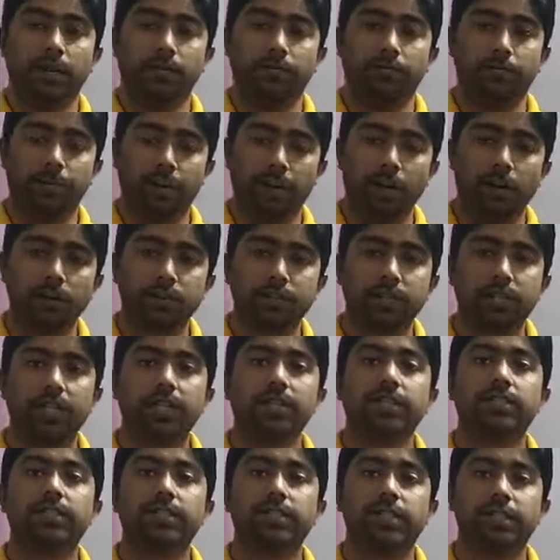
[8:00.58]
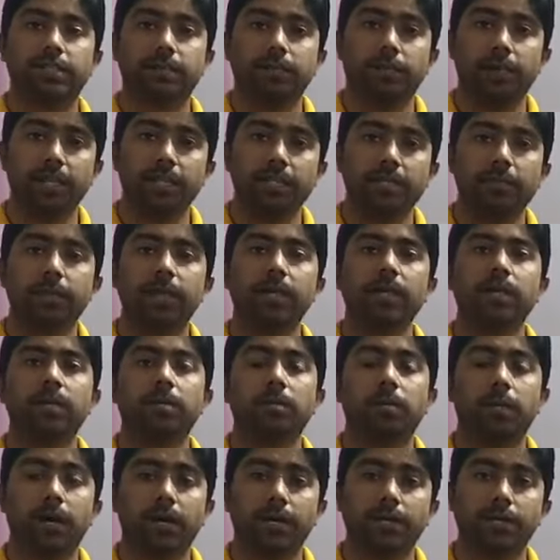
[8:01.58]
Velocity is
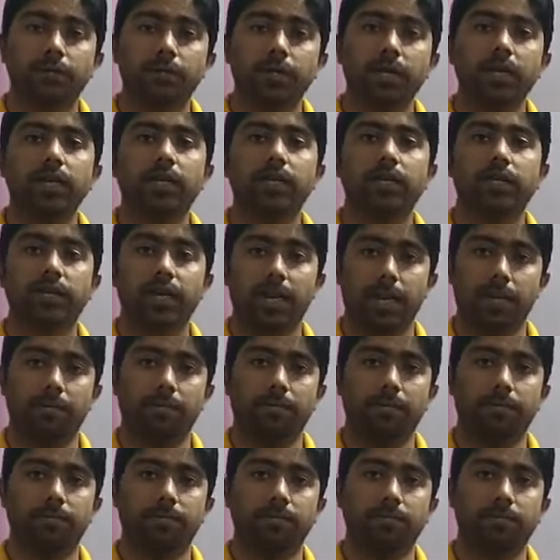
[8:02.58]
displacement per unit time.